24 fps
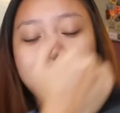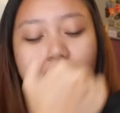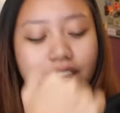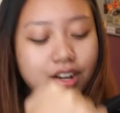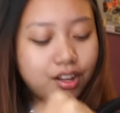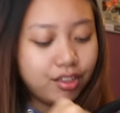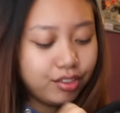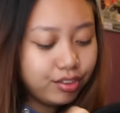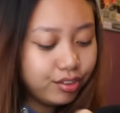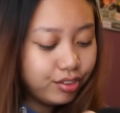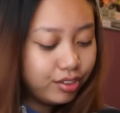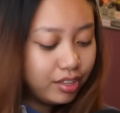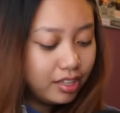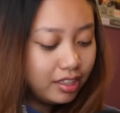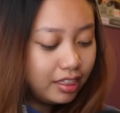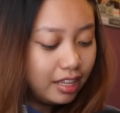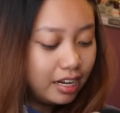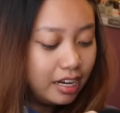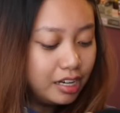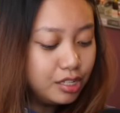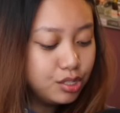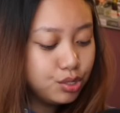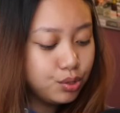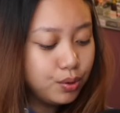Another thing
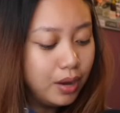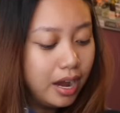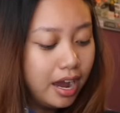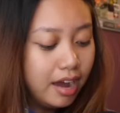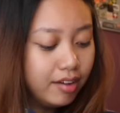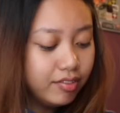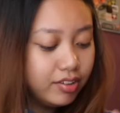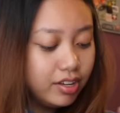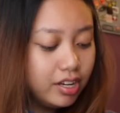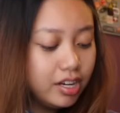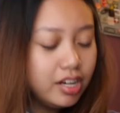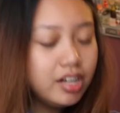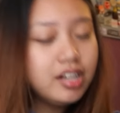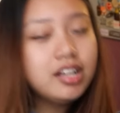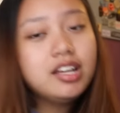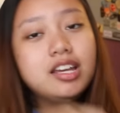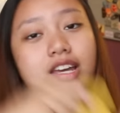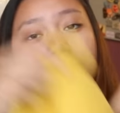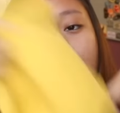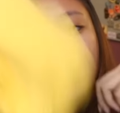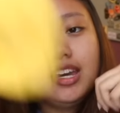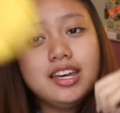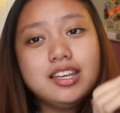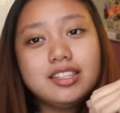that I do have here
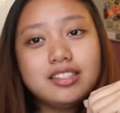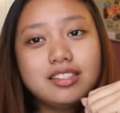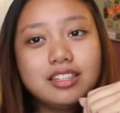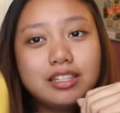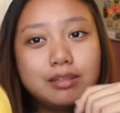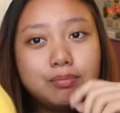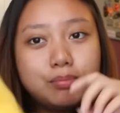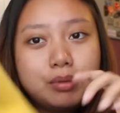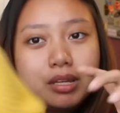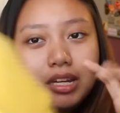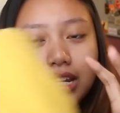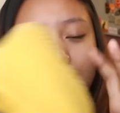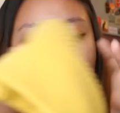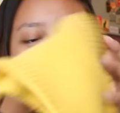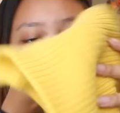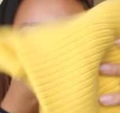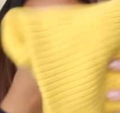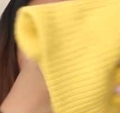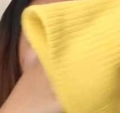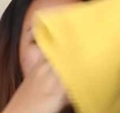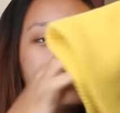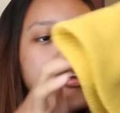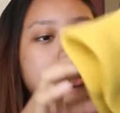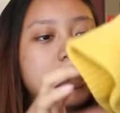is this beanie
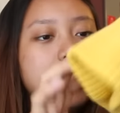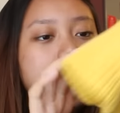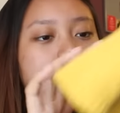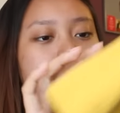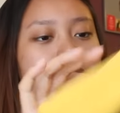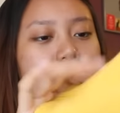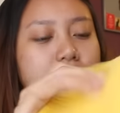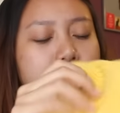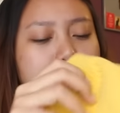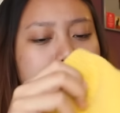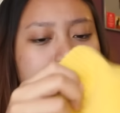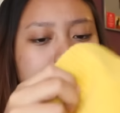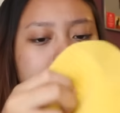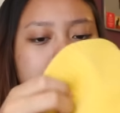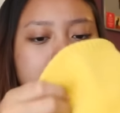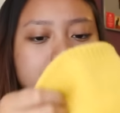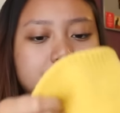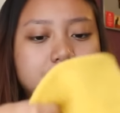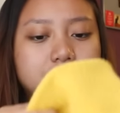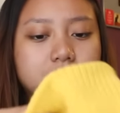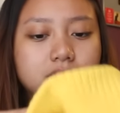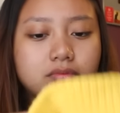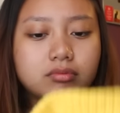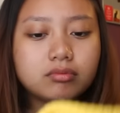that I got from
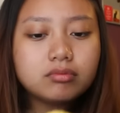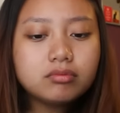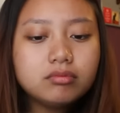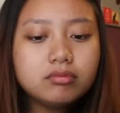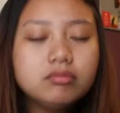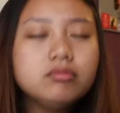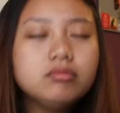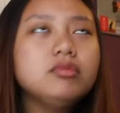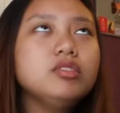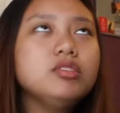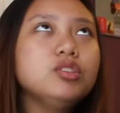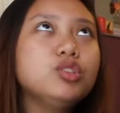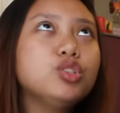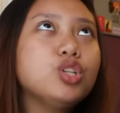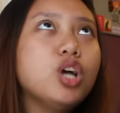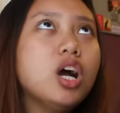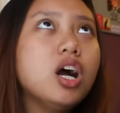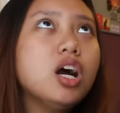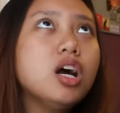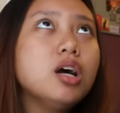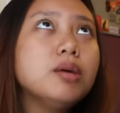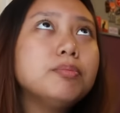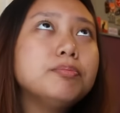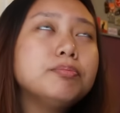
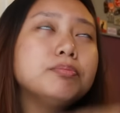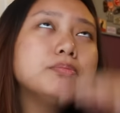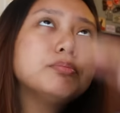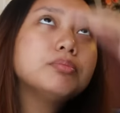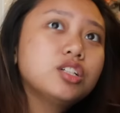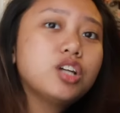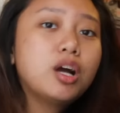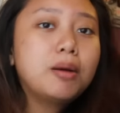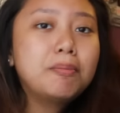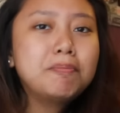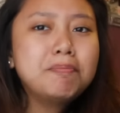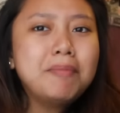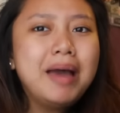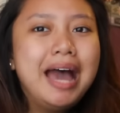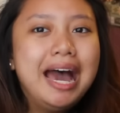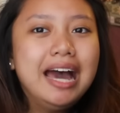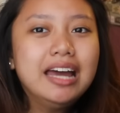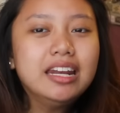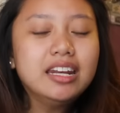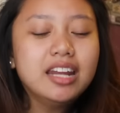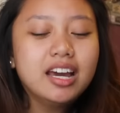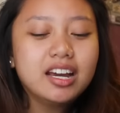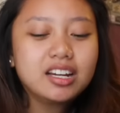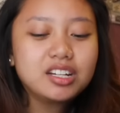Top
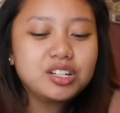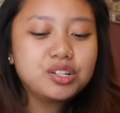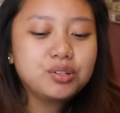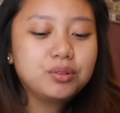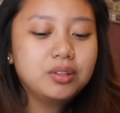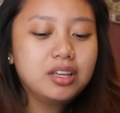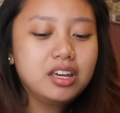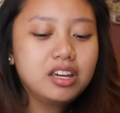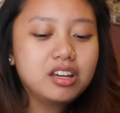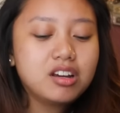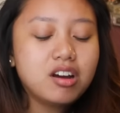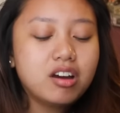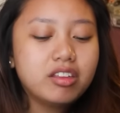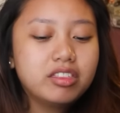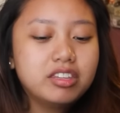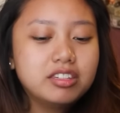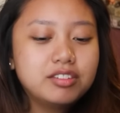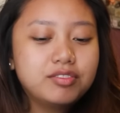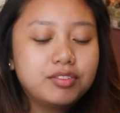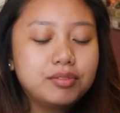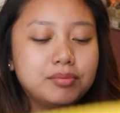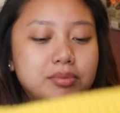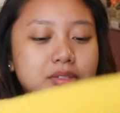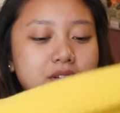Man, actually. I got this
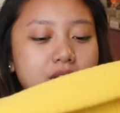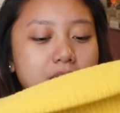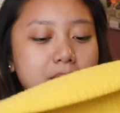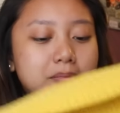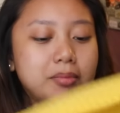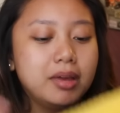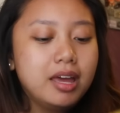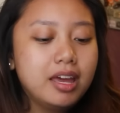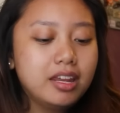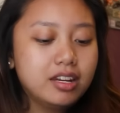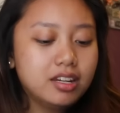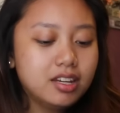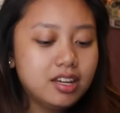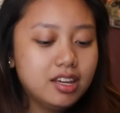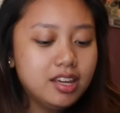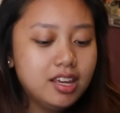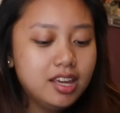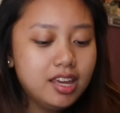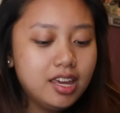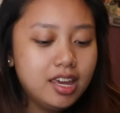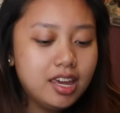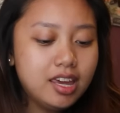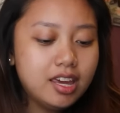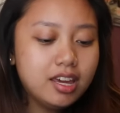from Top Man.
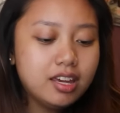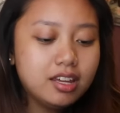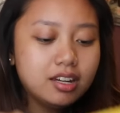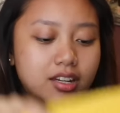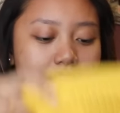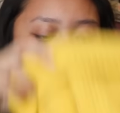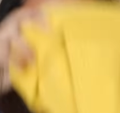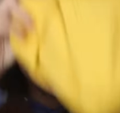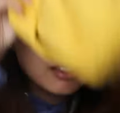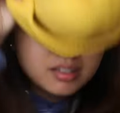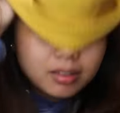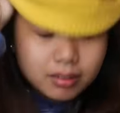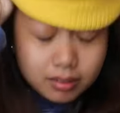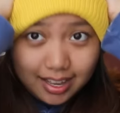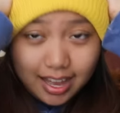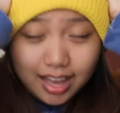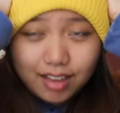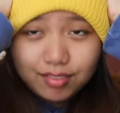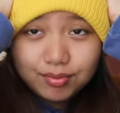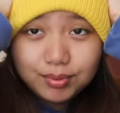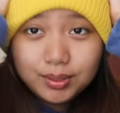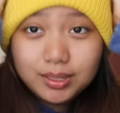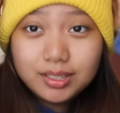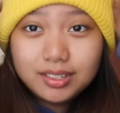And
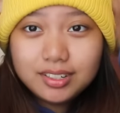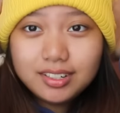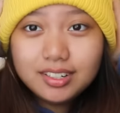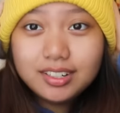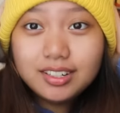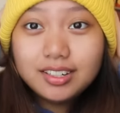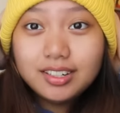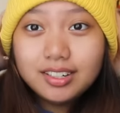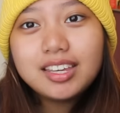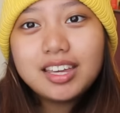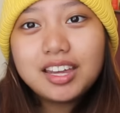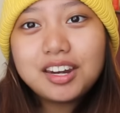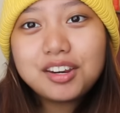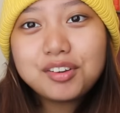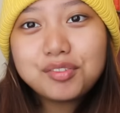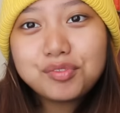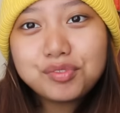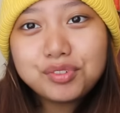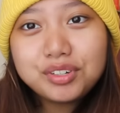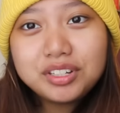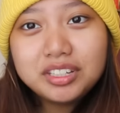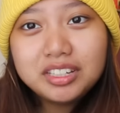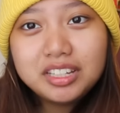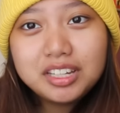I've been getting
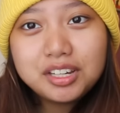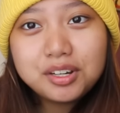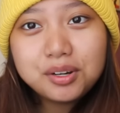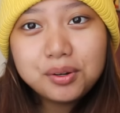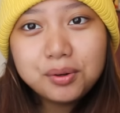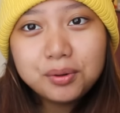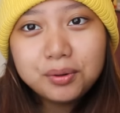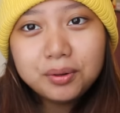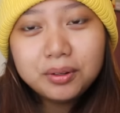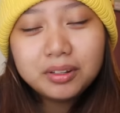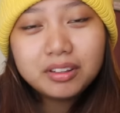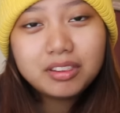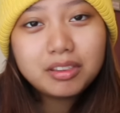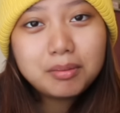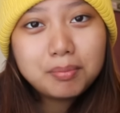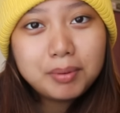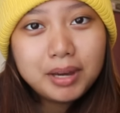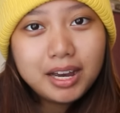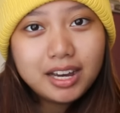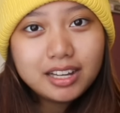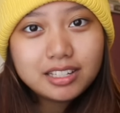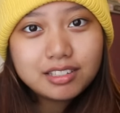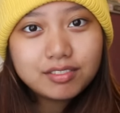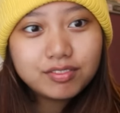really cold the
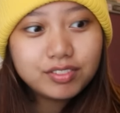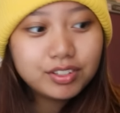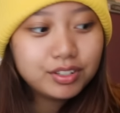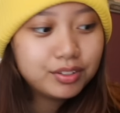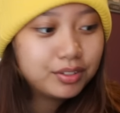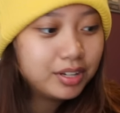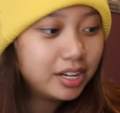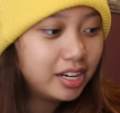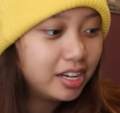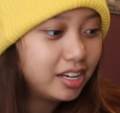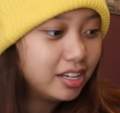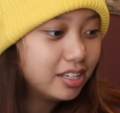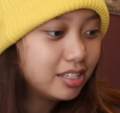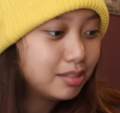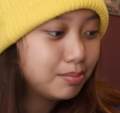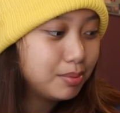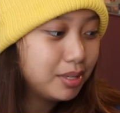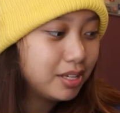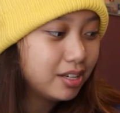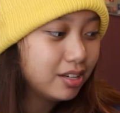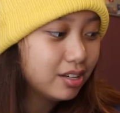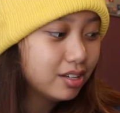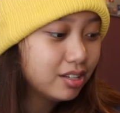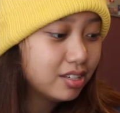past few days
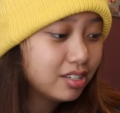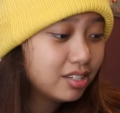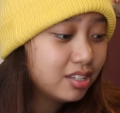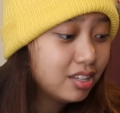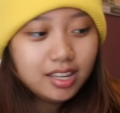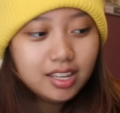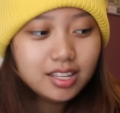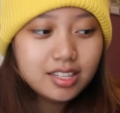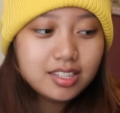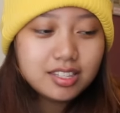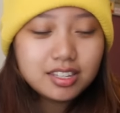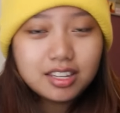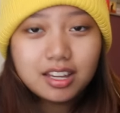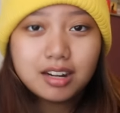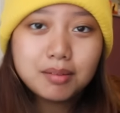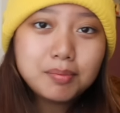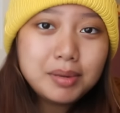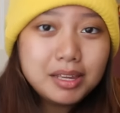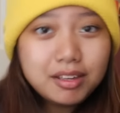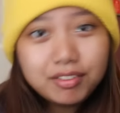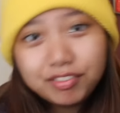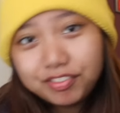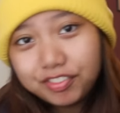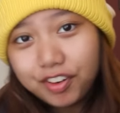because it's gonna
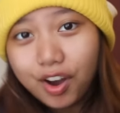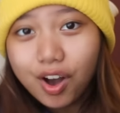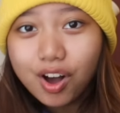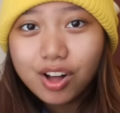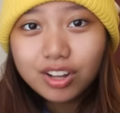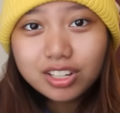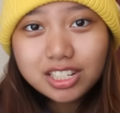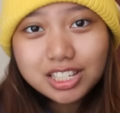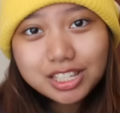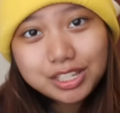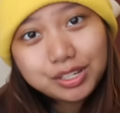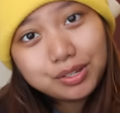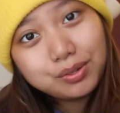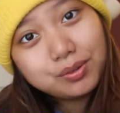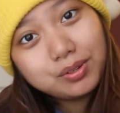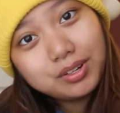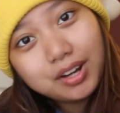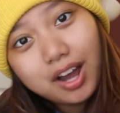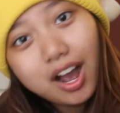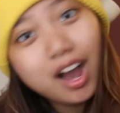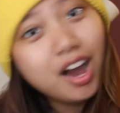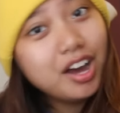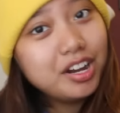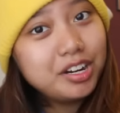be fall soon,
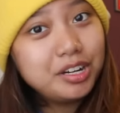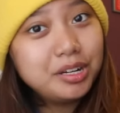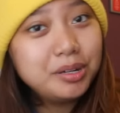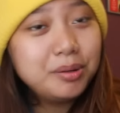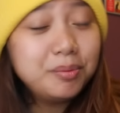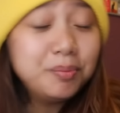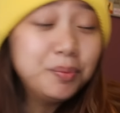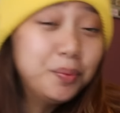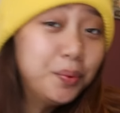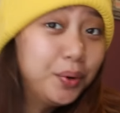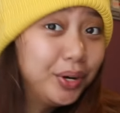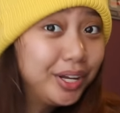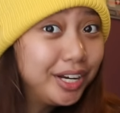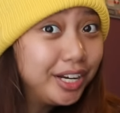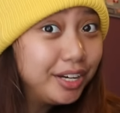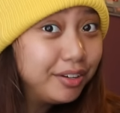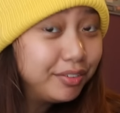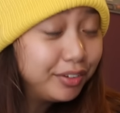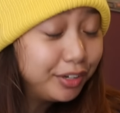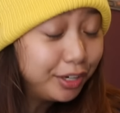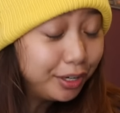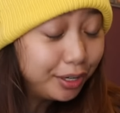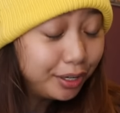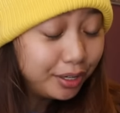autumn,
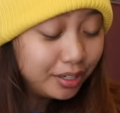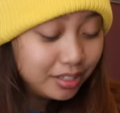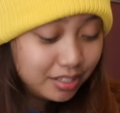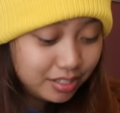whatever.